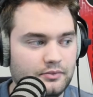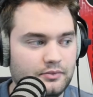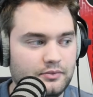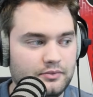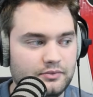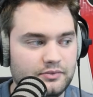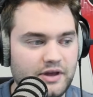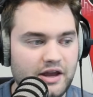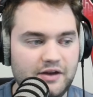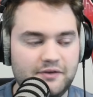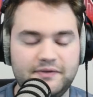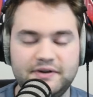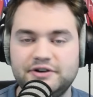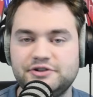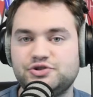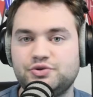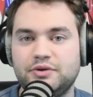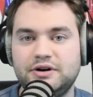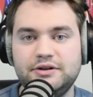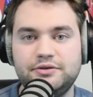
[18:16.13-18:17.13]
They could
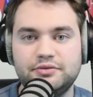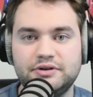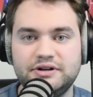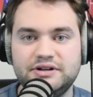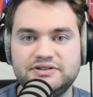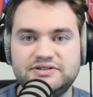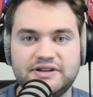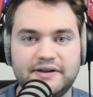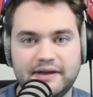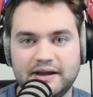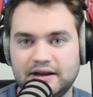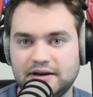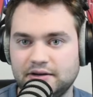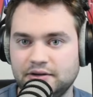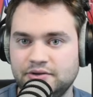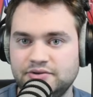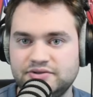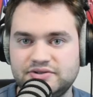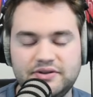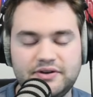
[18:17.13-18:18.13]
finish 23 and 10. They could
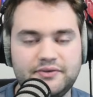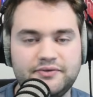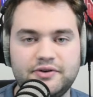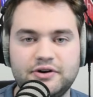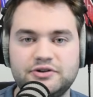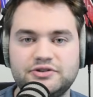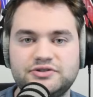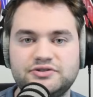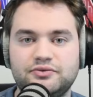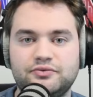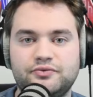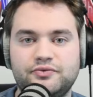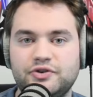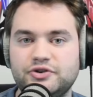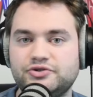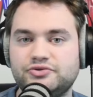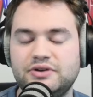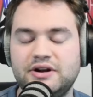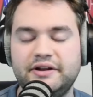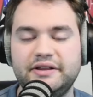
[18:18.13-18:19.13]
lose in their first
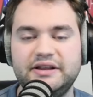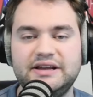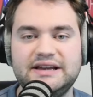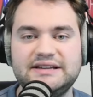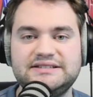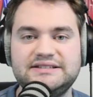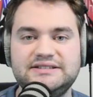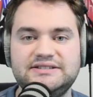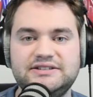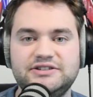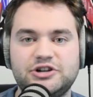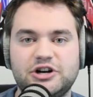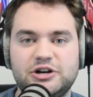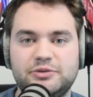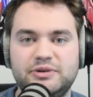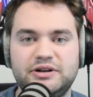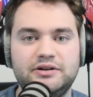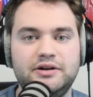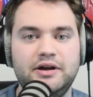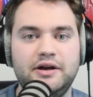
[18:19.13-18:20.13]
first round of the SEC
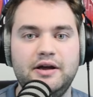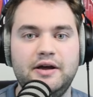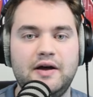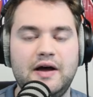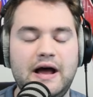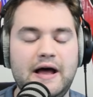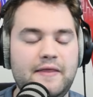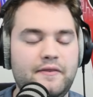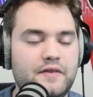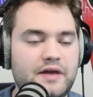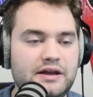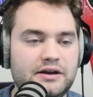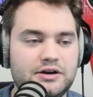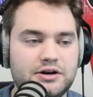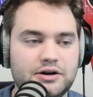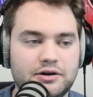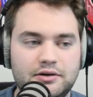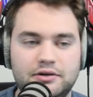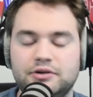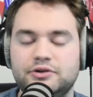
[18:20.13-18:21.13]
tournament and they
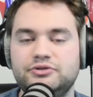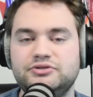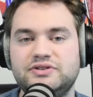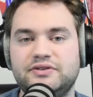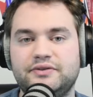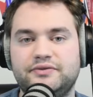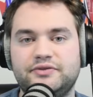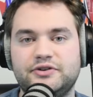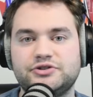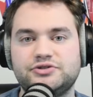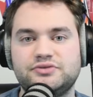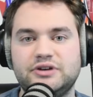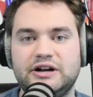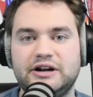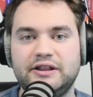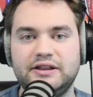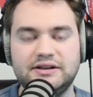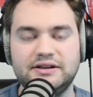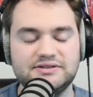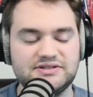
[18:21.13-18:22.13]
could lose in the first
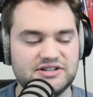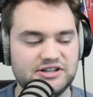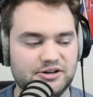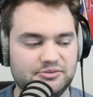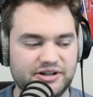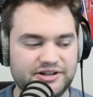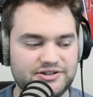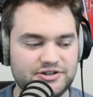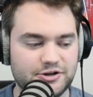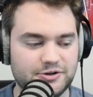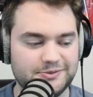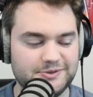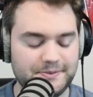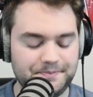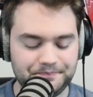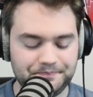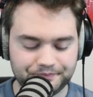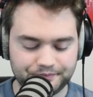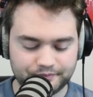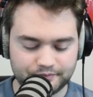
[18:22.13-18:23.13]
round of the NCAA tournament.
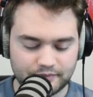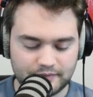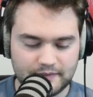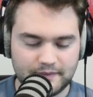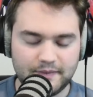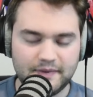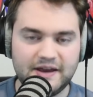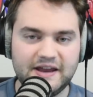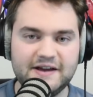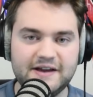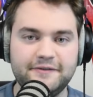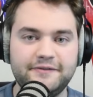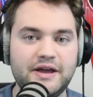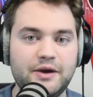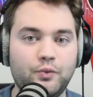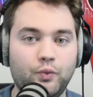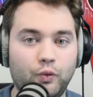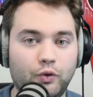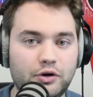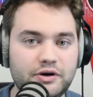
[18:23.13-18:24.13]
If they
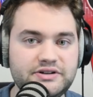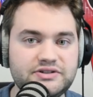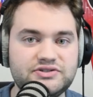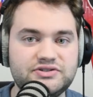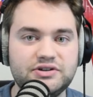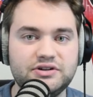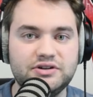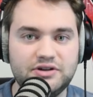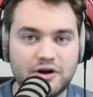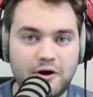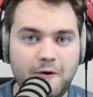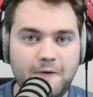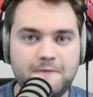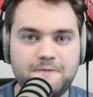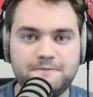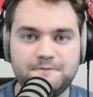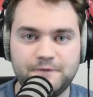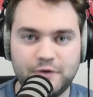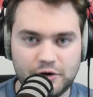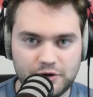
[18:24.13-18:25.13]
want to go
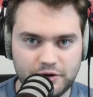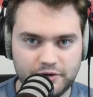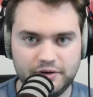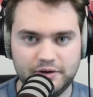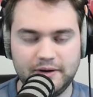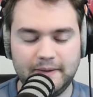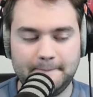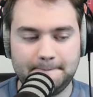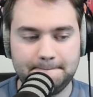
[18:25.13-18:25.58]
further,